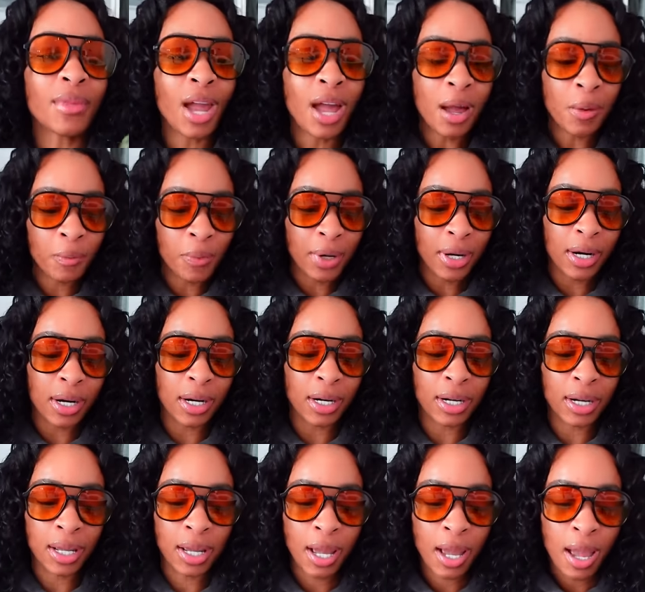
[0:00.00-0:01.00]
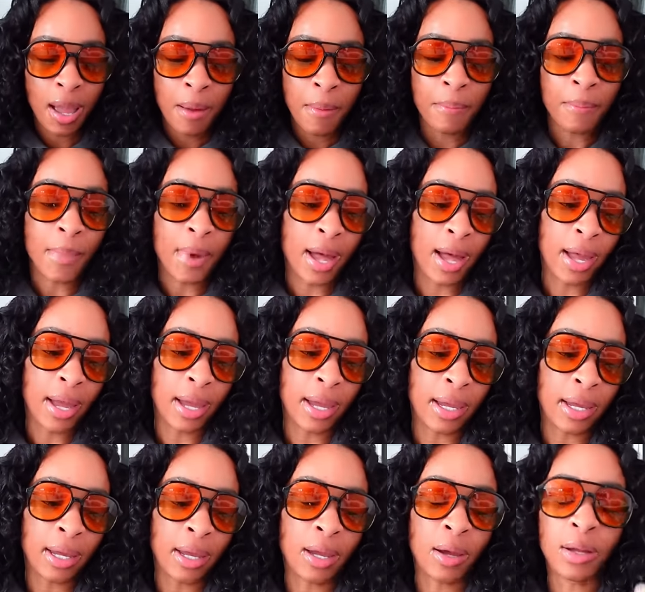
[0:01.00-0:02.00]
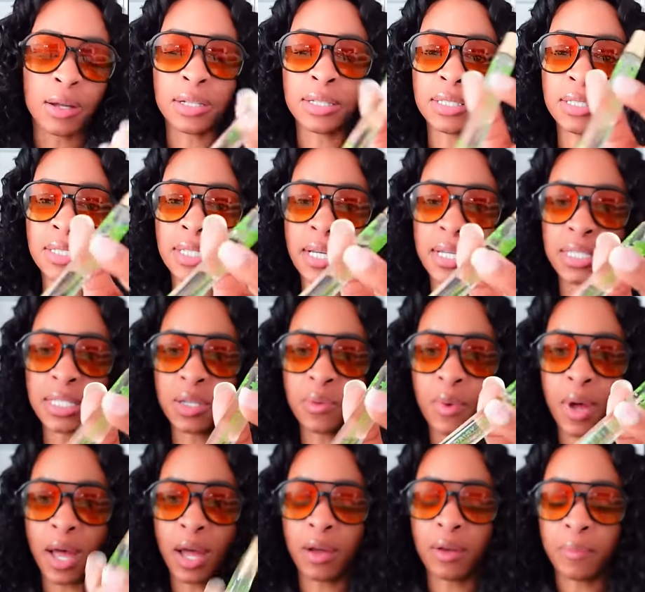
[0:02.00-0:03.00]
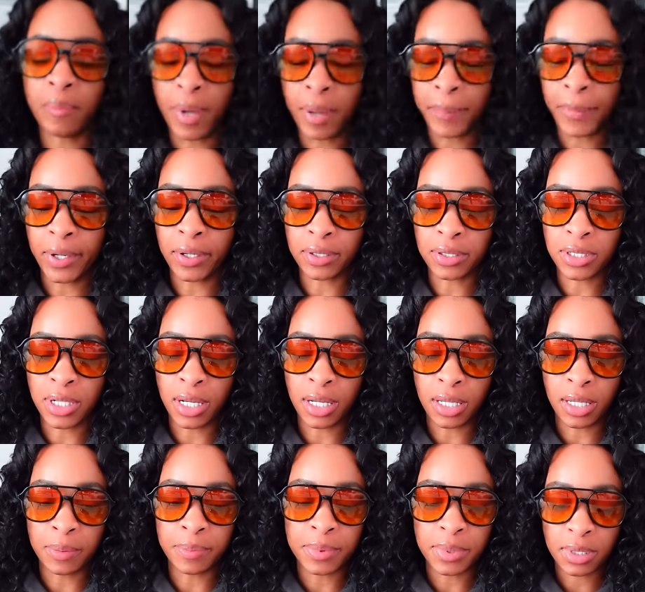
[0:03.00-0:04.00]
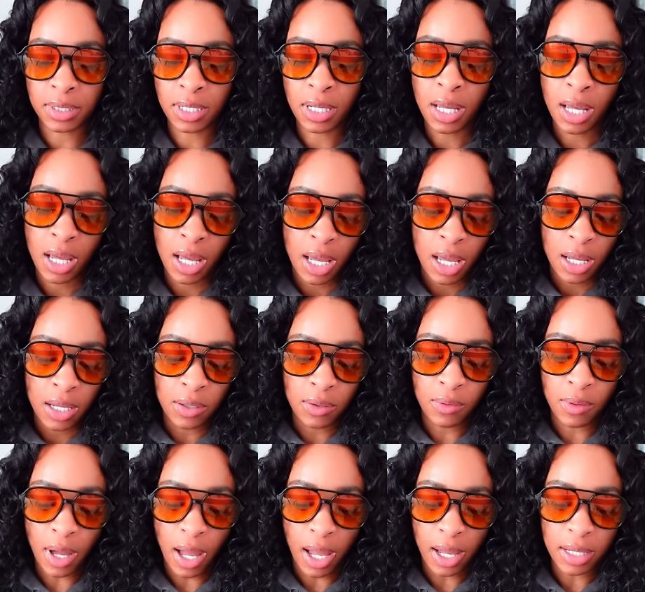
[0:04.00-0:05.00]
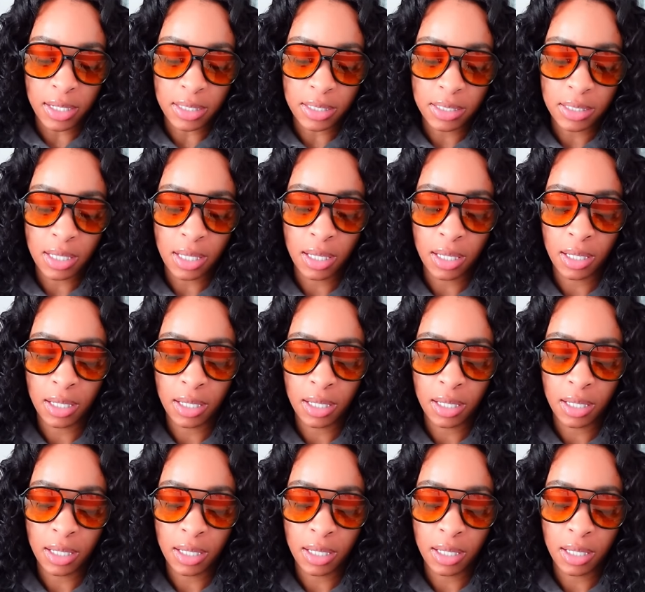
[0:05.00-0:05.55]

I'm wearing my Daisy Wild by Marc Jacobs. You guys,